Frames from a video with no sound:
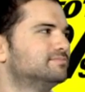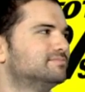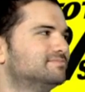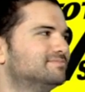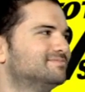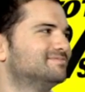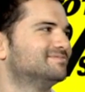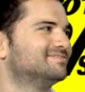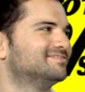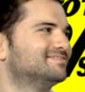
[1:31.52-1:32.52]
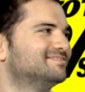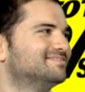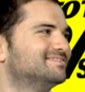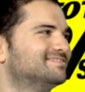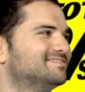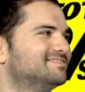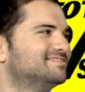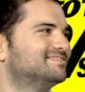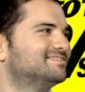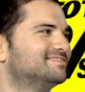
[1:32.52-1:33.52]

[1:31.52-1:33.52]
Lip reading: (not speaking)